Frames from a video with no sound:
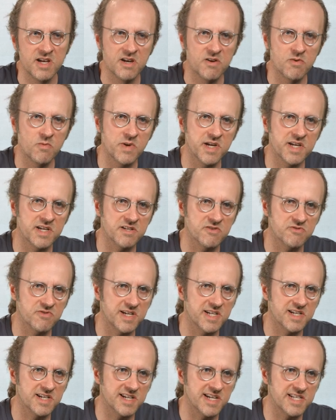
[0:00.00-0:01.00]
we can
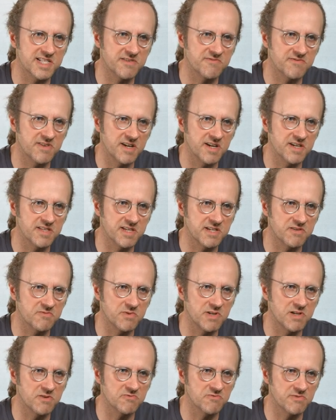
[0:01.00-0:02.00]
train a classifier that
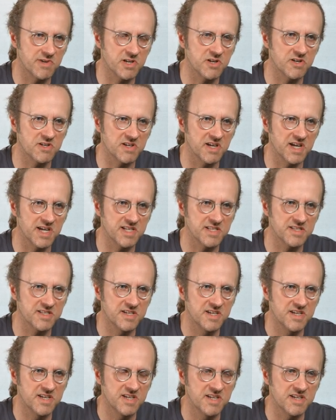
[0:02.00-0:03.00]
will recognize
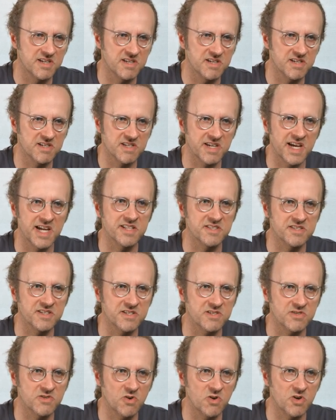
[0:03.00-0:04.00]
cats
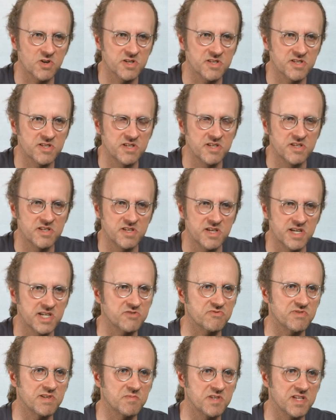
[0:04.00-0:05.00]
and dogs
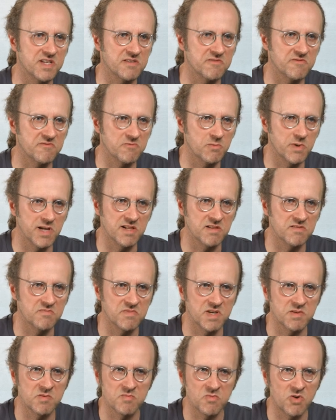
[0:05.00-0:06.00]
extremely well,
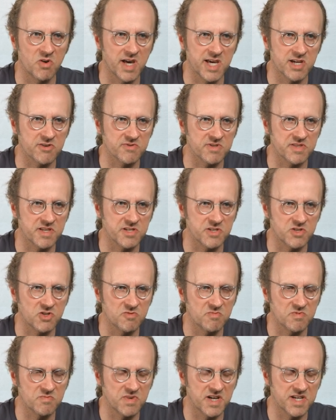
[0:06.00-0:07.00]
maybe more accurate than a
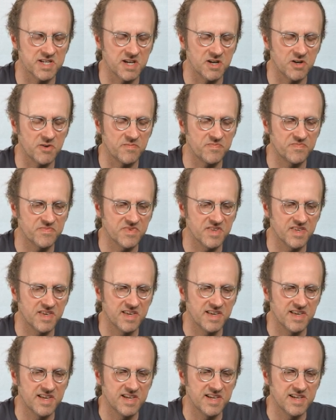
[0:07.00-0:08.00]
human by now.
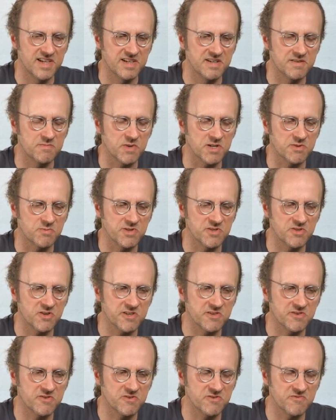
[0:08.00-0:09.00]
But we're
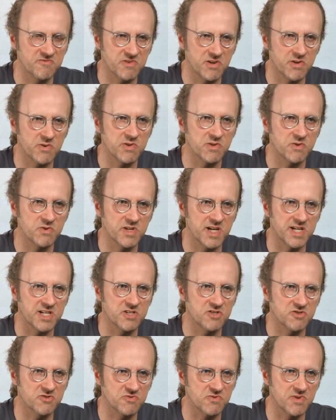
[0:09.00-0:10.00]
not very good
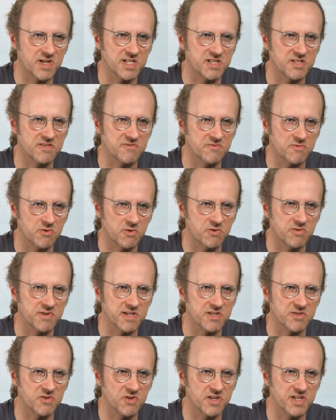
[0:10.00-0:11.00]
at
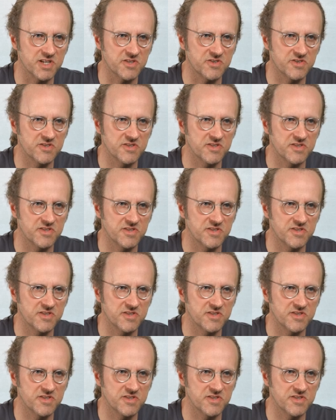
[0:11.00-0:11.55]
transferring knowledge.